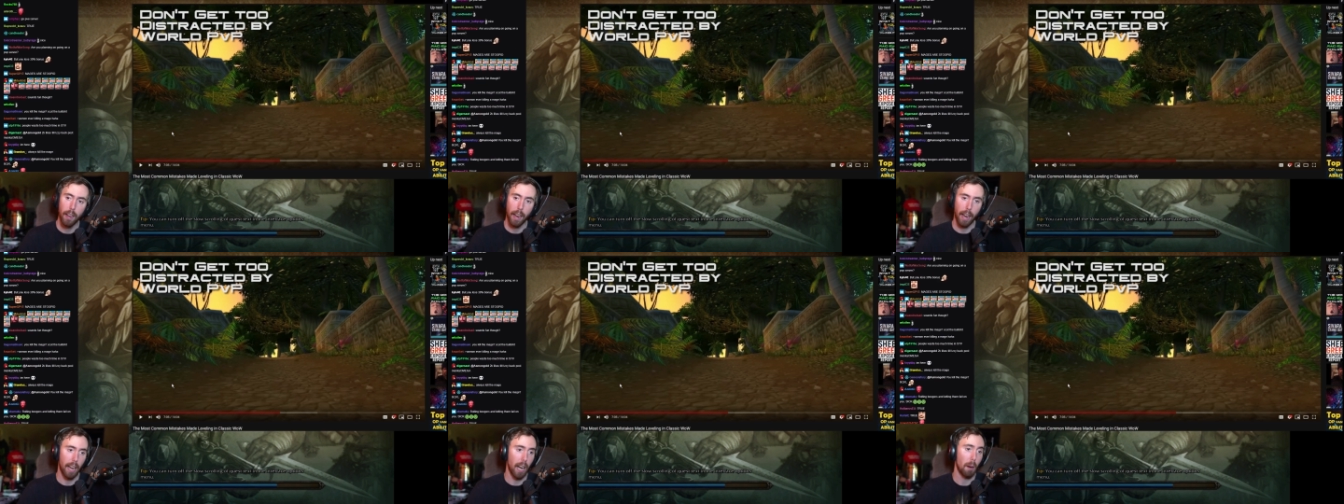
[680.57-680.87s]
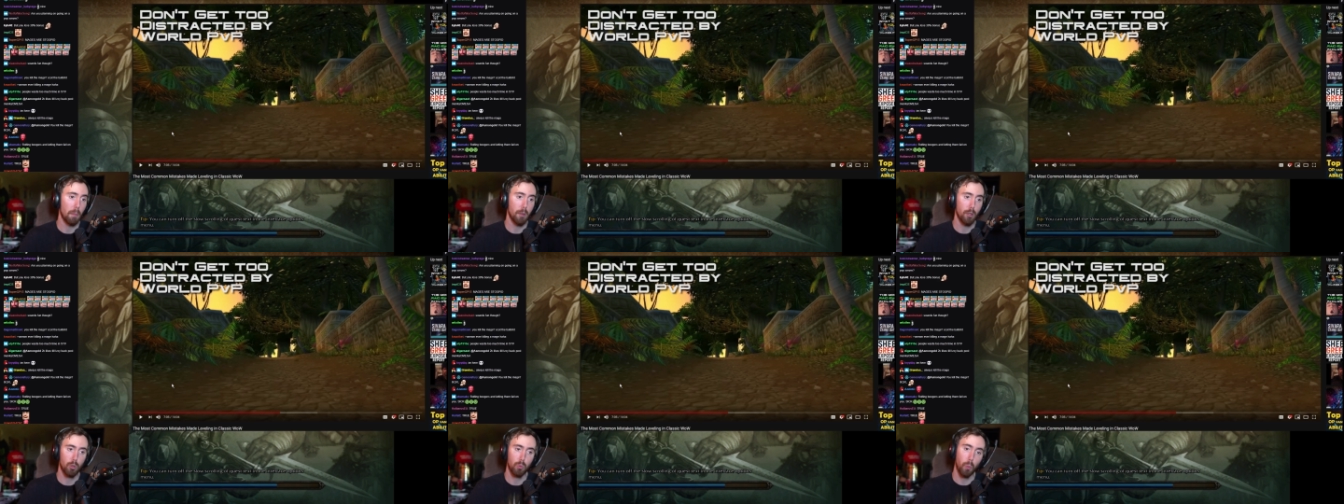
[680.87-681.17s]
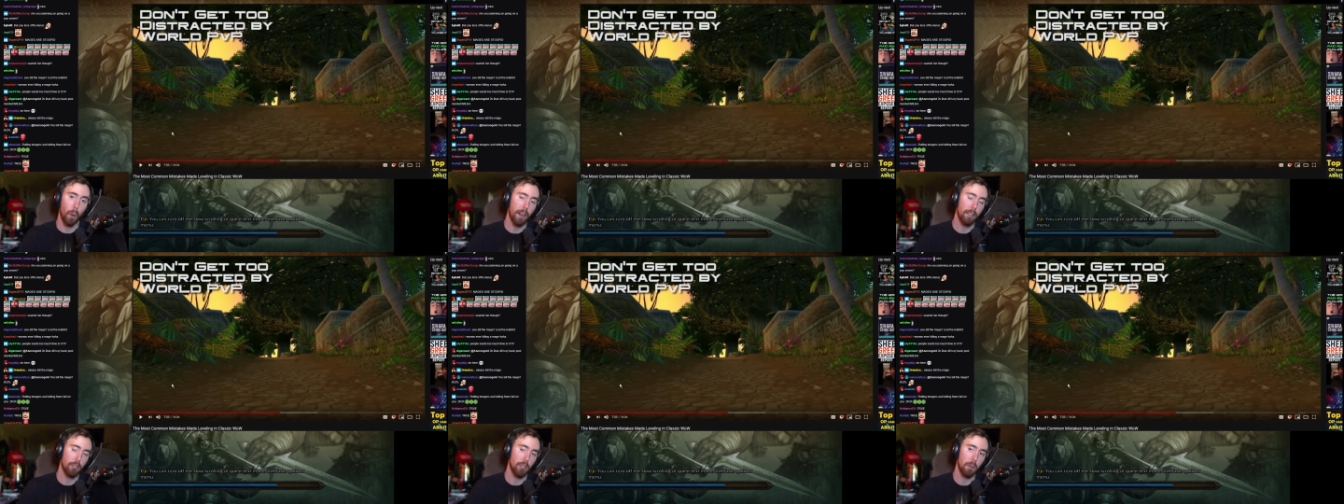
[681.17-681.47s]
And I'm just
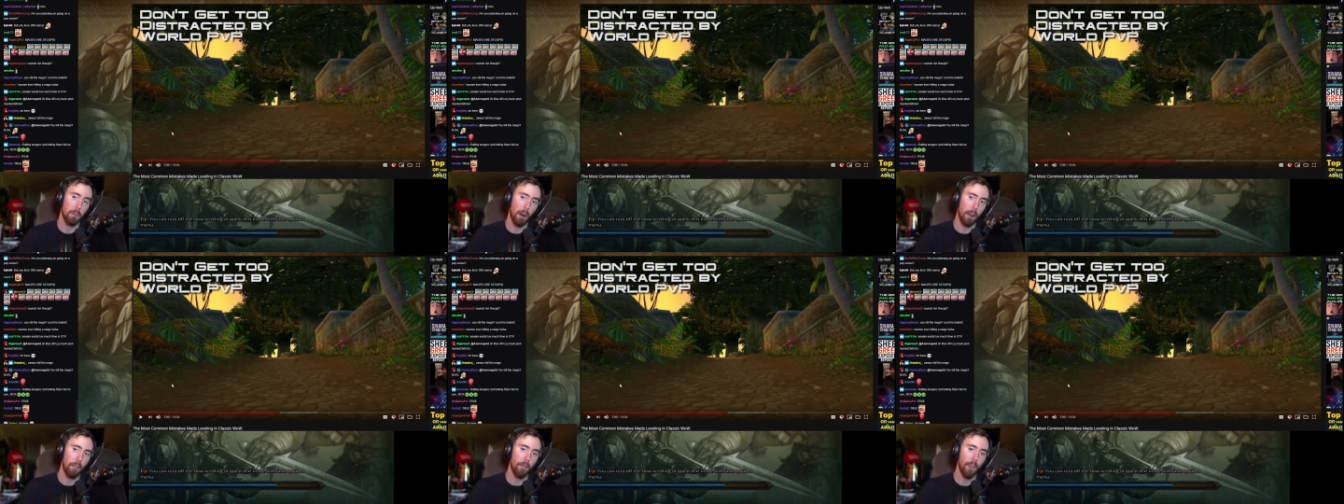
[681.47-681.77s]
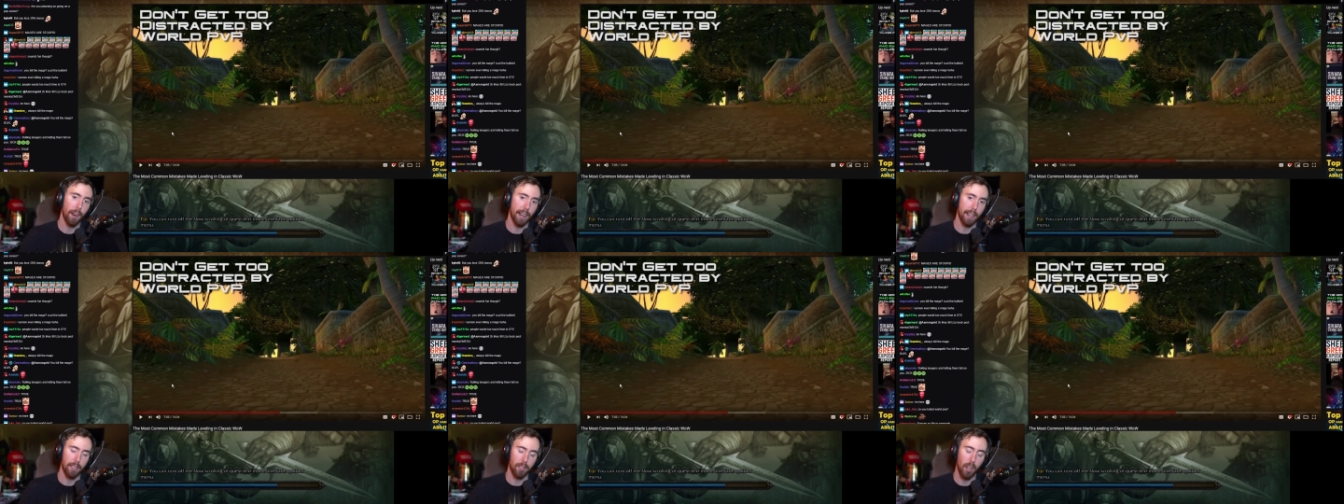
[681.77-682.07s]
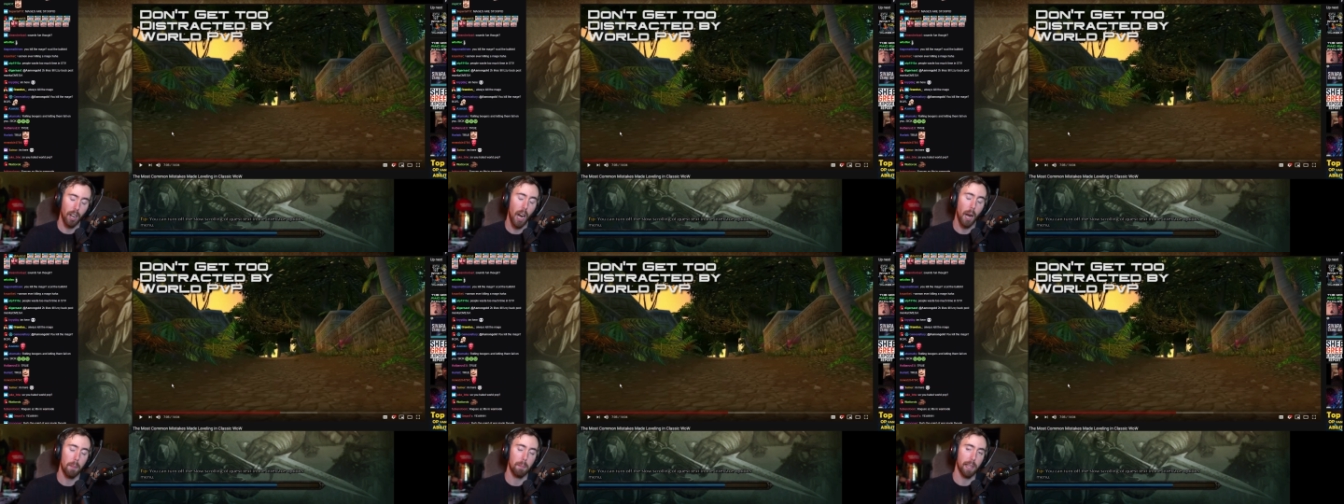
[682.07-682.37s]
wasting my fucking
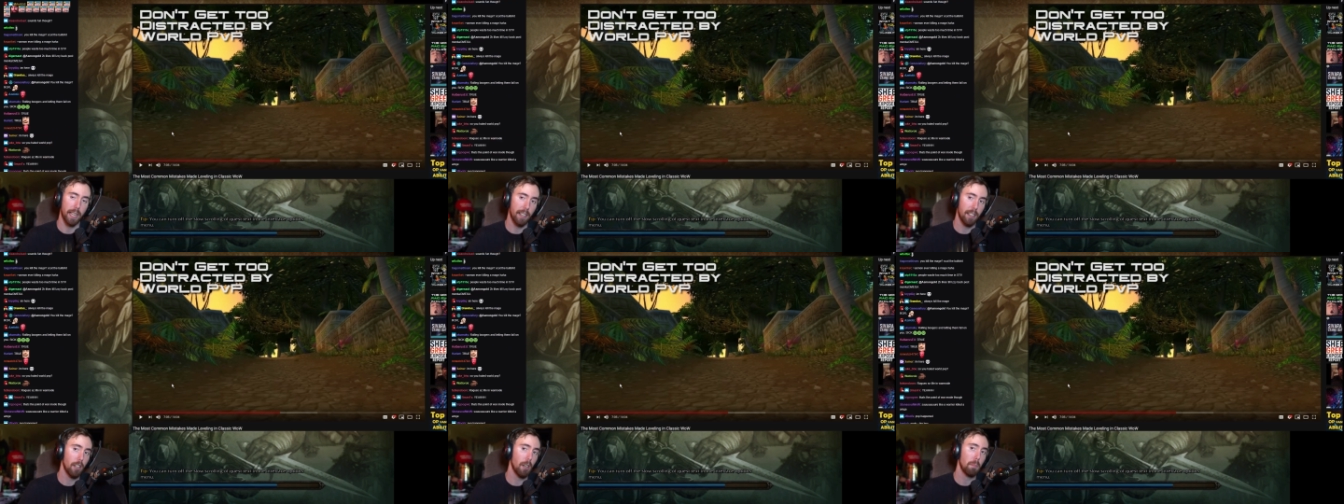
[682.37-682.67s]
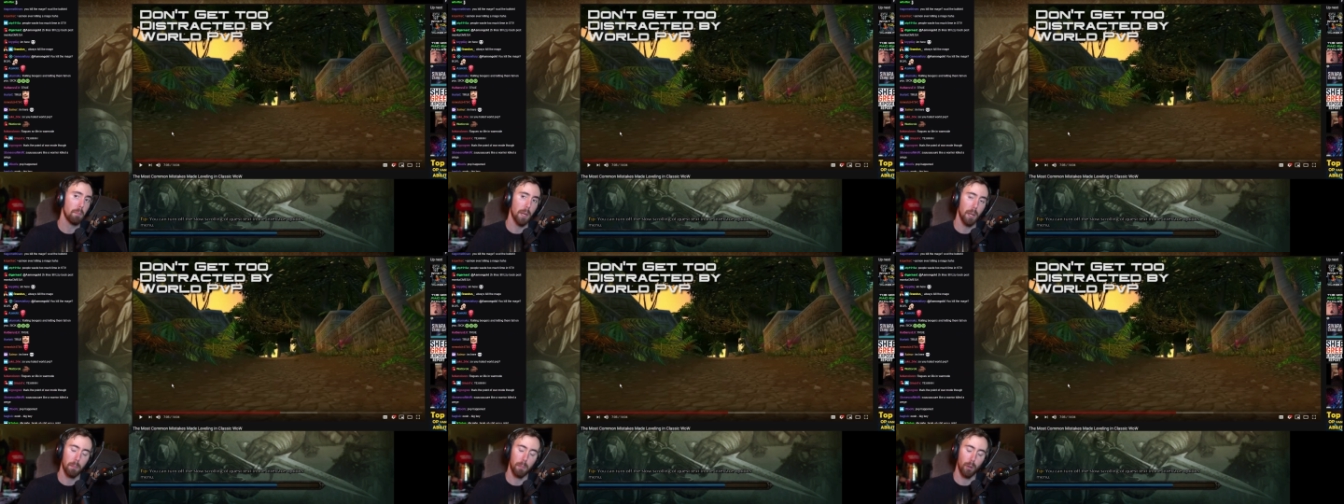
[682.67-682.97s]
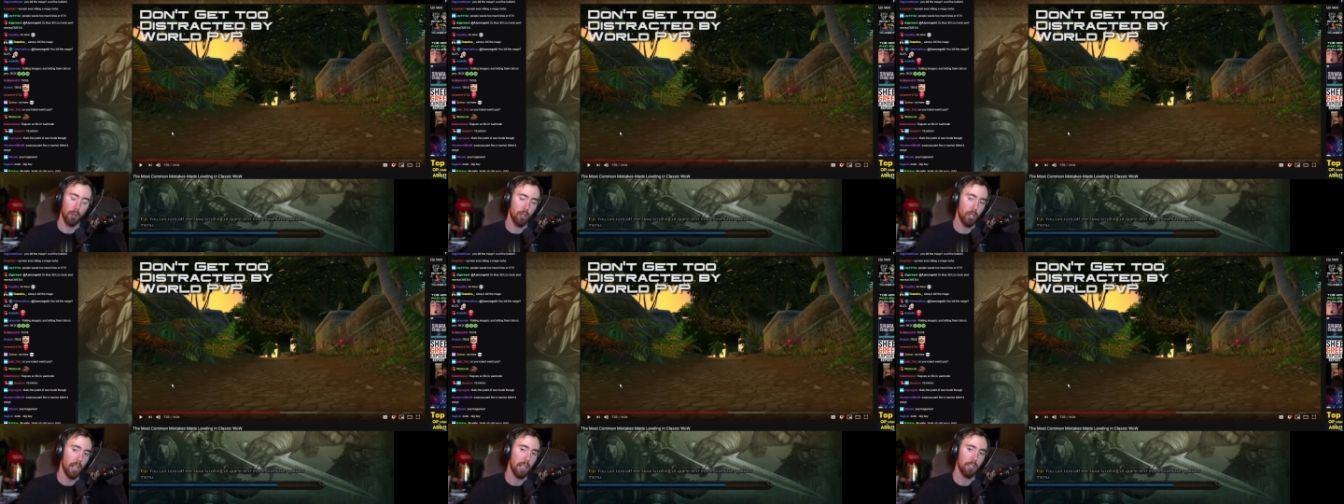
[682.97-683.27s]
time killing
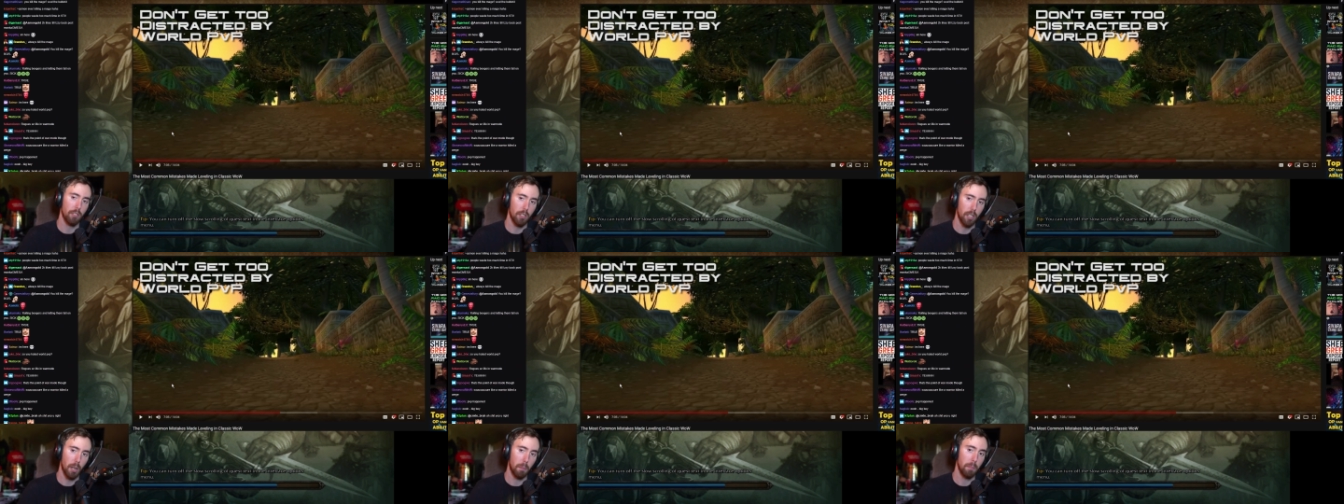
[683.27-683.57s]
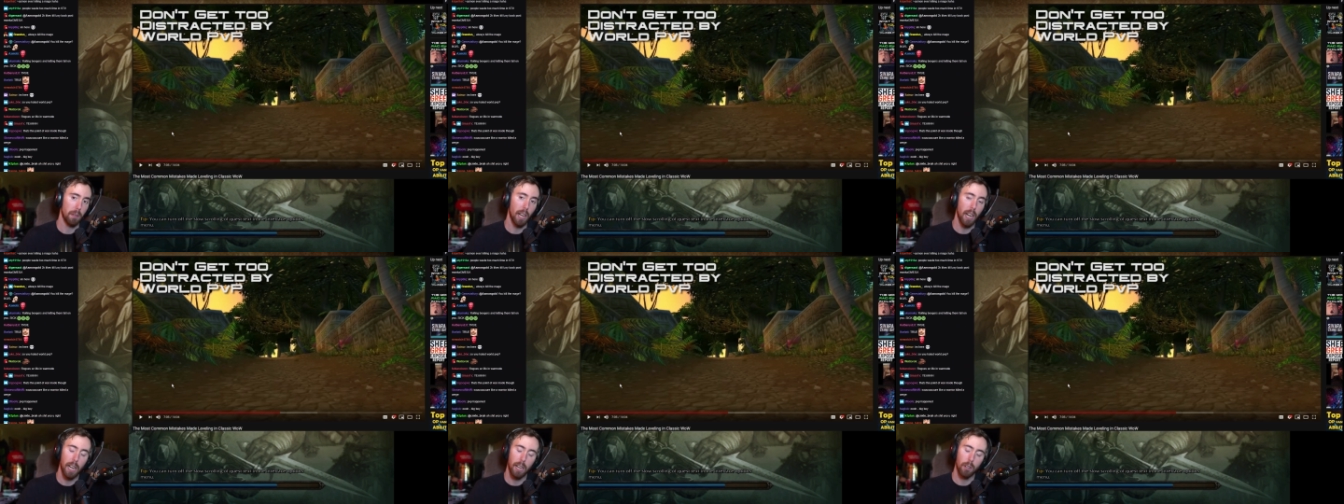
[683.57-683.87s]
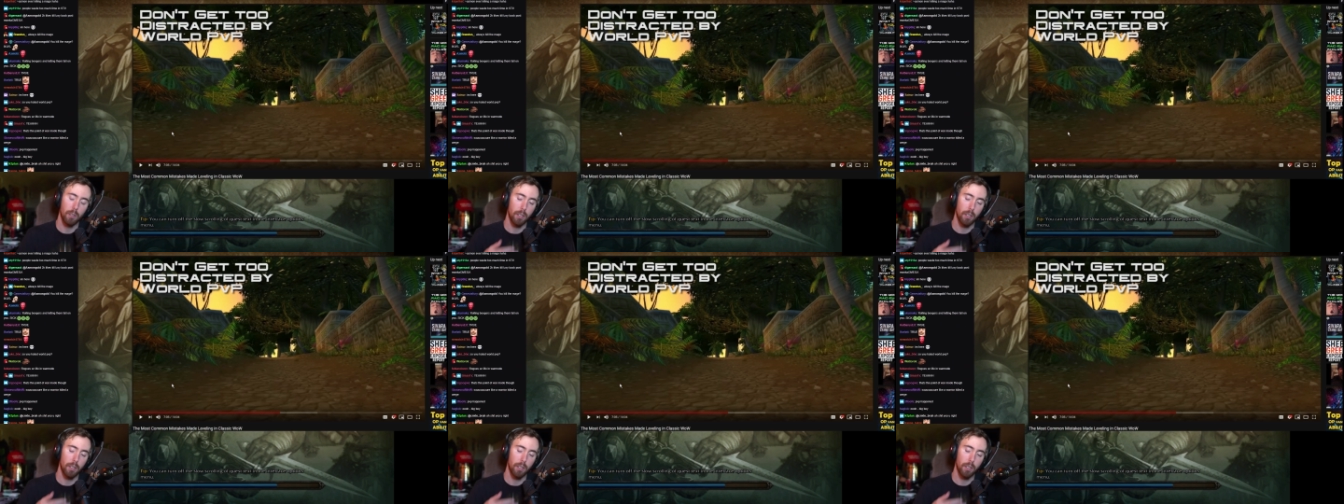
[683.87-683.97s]
people, chasing them down,